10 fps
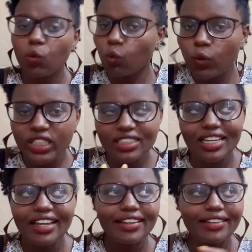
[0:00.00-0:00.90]
which
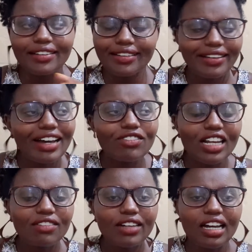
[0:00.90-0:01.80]
I
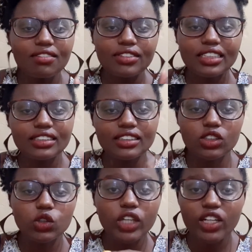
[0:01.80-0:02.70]
love, is
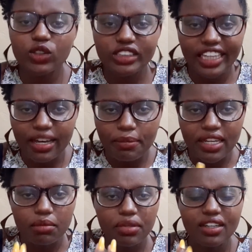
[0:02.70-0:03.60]
you can use
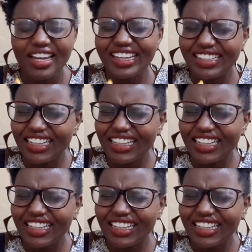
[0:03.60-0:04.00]
Airbnb. I